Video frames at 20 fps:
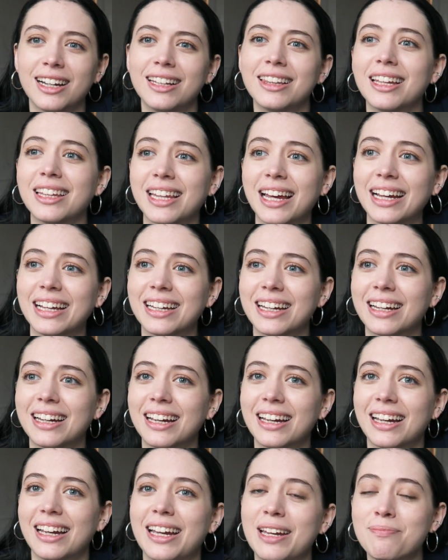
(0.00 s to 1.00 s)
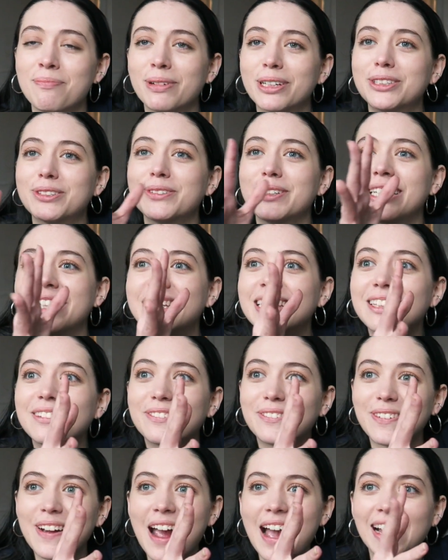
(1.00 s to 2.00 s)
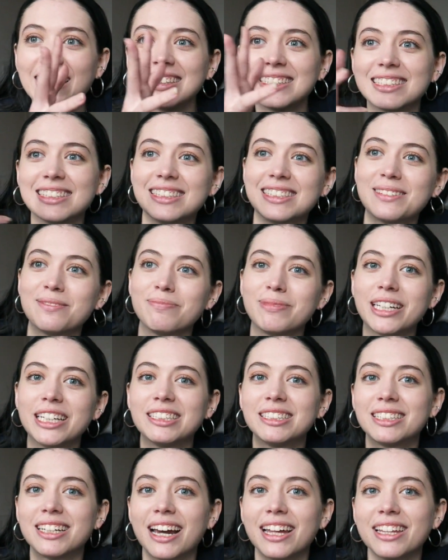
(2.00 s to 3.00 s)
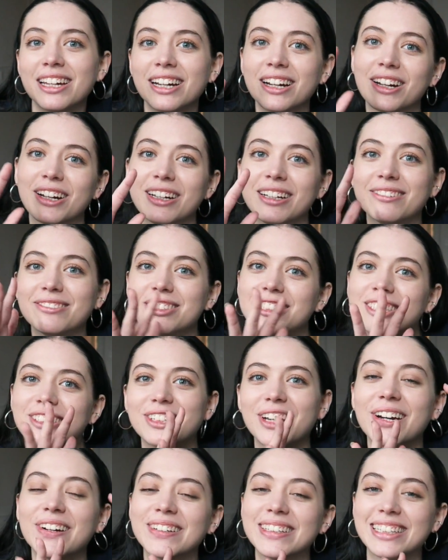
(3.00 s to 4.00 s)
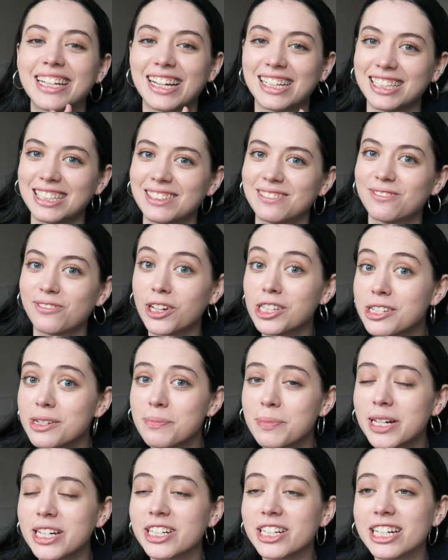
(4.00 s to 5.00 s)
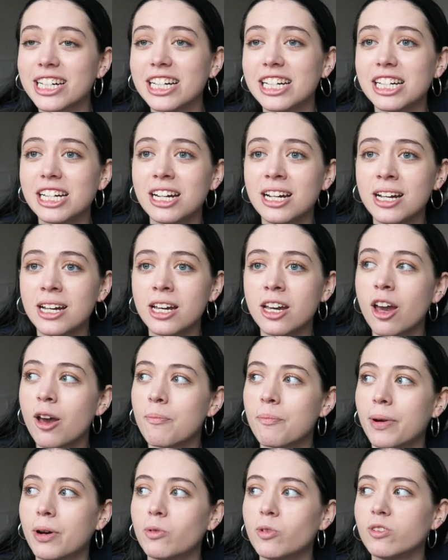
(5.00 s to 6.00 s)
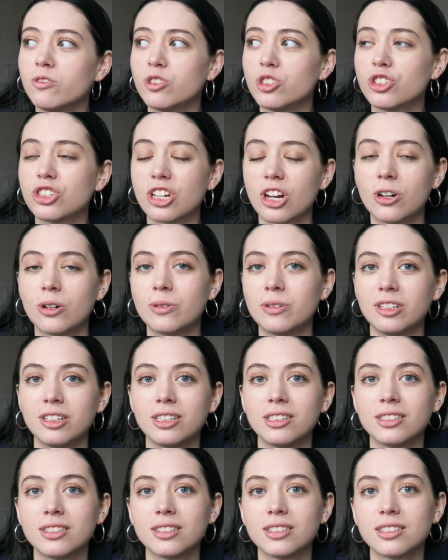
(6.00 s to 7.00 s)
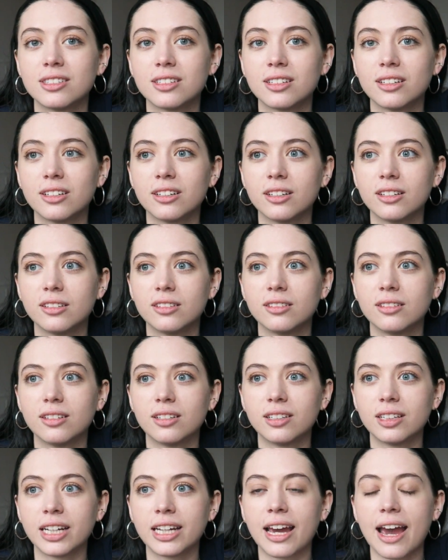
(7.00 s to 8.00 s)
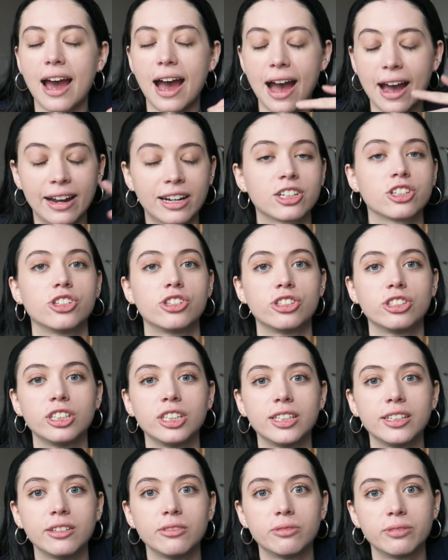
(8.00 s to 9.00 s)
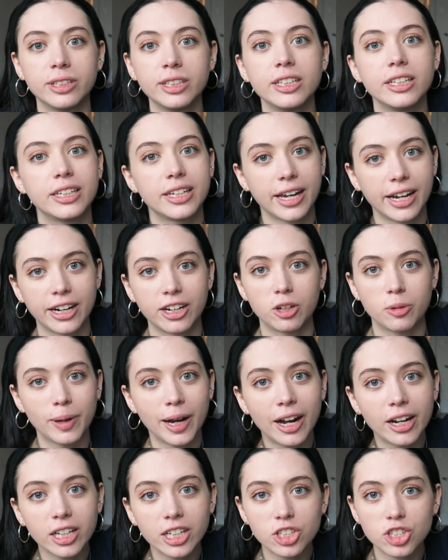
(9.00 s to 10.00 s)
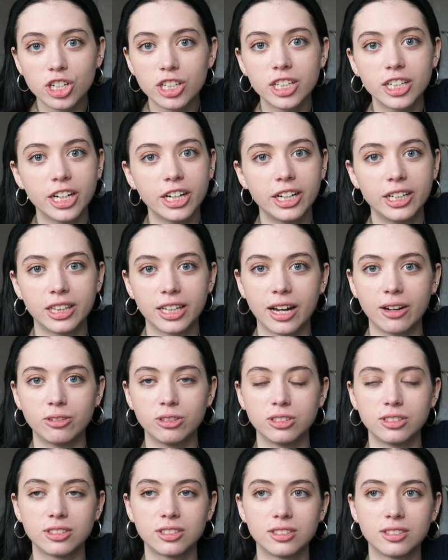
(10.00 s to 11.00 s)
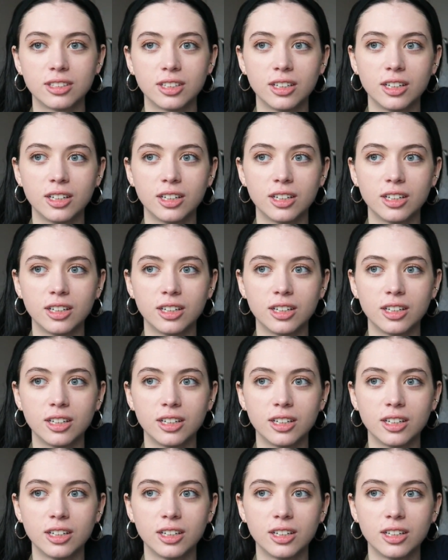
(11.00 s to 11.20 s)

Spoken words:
and then like in between the friends and being together it was, you know, in that like fuzzy period. But we've just always like actually really cared about each other, and that was